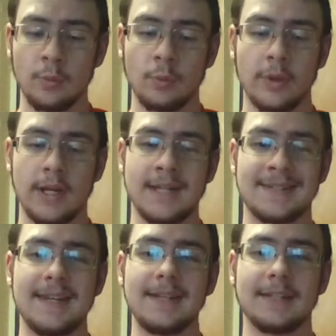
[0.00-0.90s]
what I
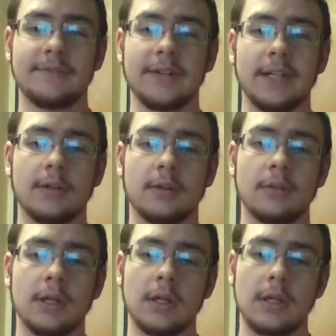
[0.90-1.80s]
said in the video
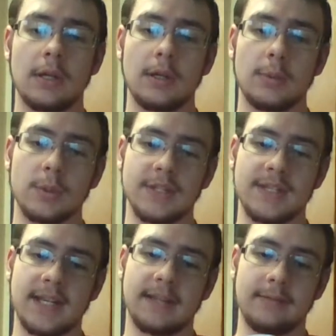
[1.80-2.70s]
was
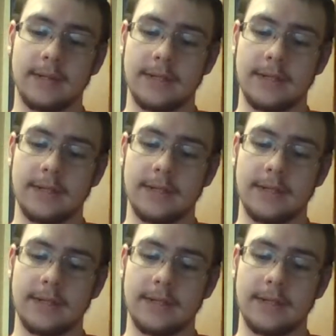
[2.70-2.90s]
that